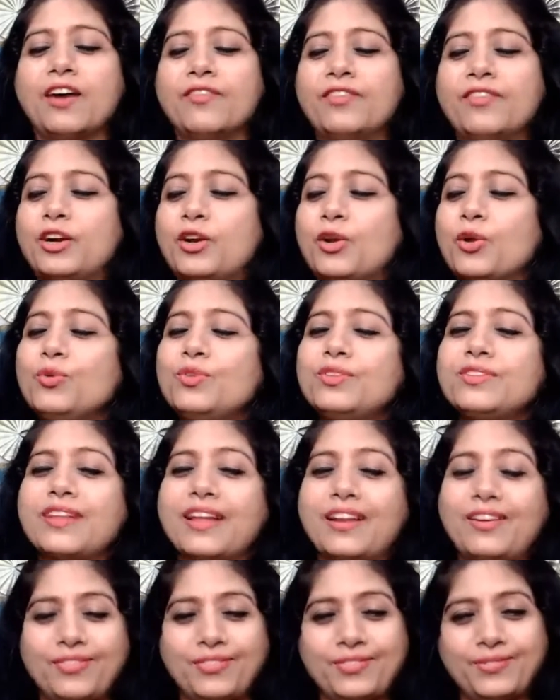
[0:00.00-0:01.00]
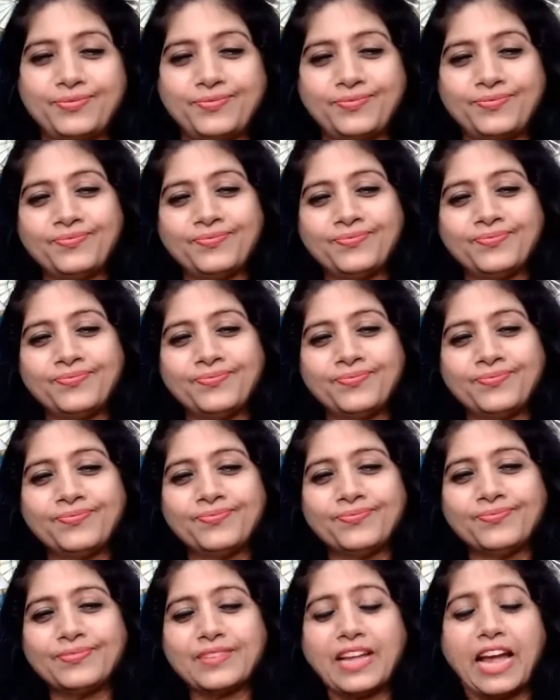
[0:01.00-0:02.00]
our true self.
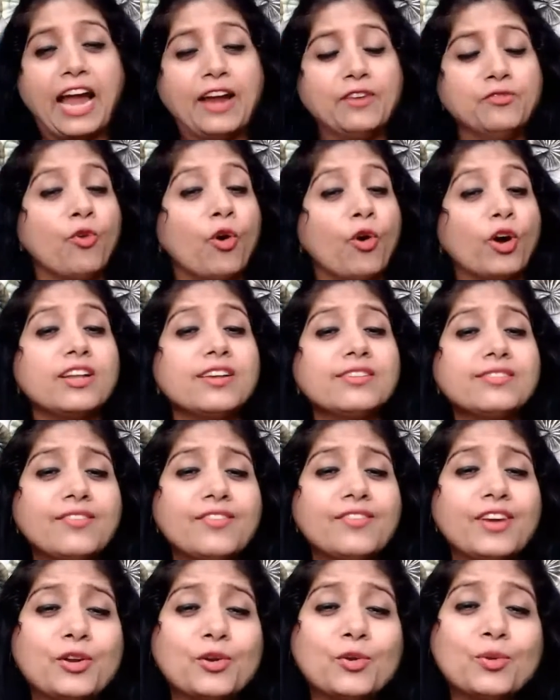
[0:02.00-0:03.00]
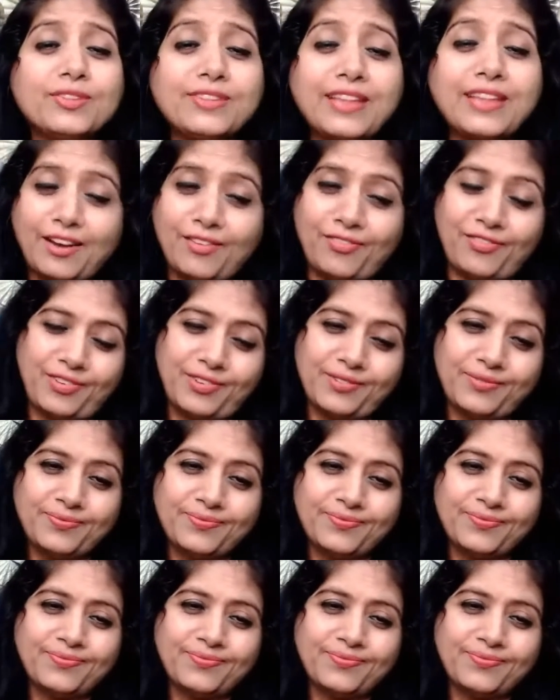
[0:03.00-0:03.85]
And what is our true self?